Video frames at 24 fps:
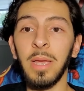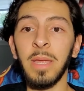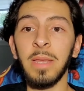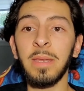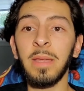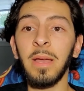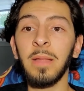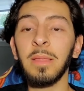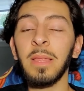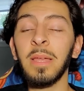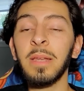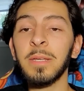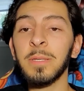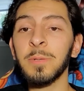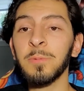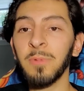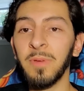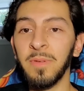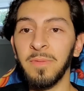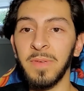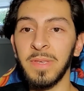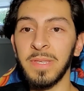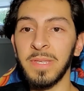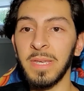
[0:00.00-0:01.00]
now let us
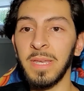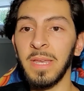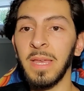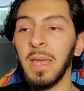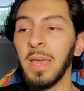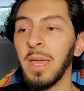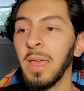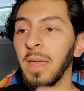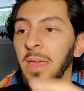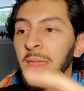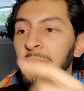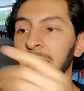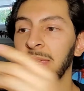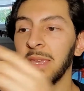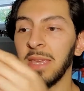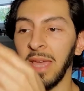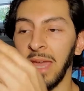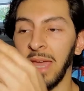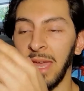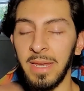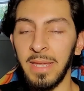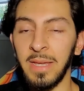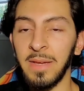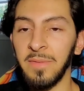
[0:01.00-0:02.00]
revisit the
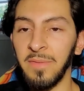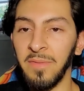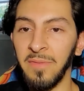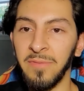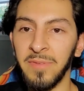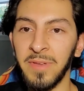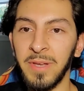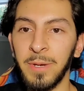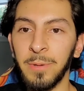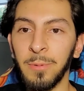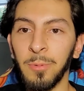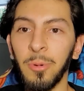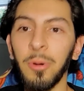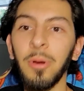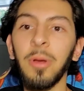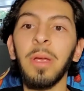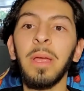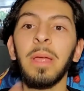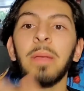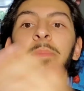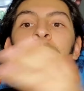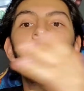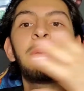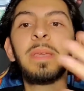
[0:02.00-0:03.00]
ending of Infinity War
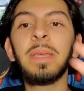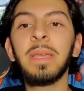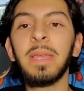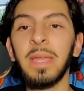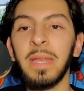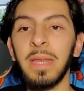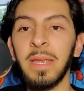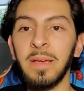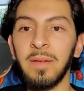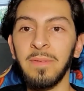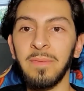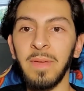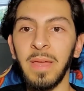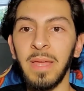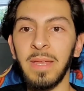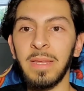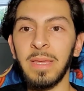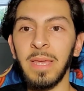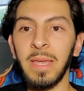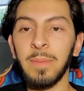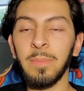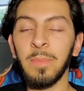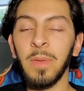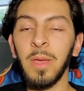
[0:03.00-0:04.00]
and beginning of Endgame